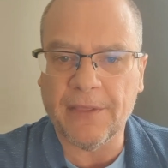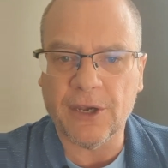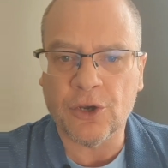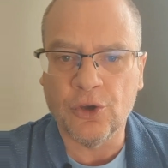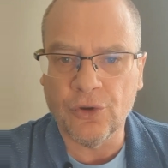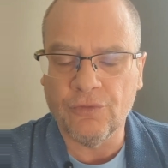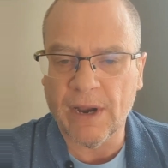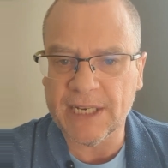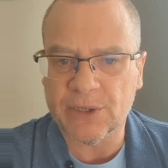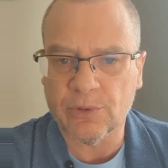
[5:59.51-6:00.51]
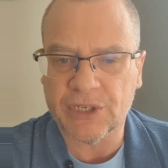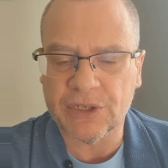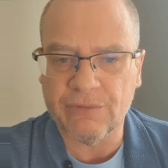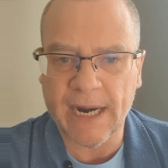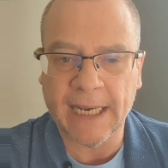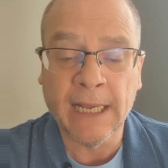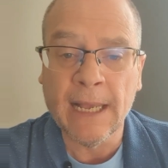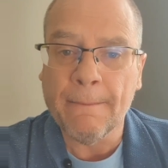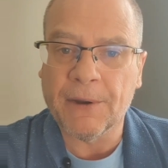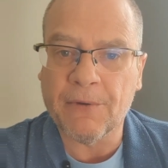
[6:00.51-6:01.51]
than good racehorses running.
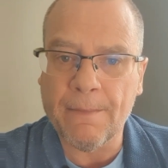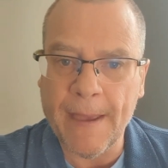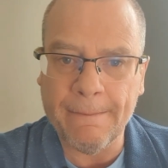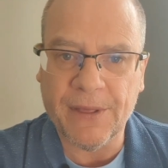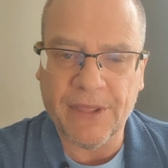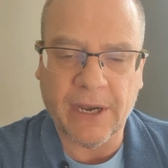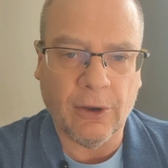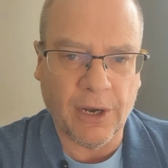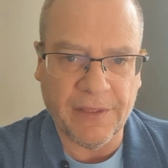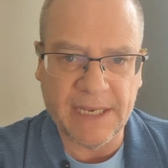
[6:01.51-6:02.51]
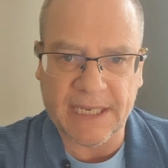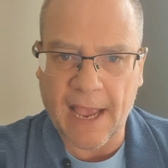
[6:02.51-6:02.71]
But remember that a lot of these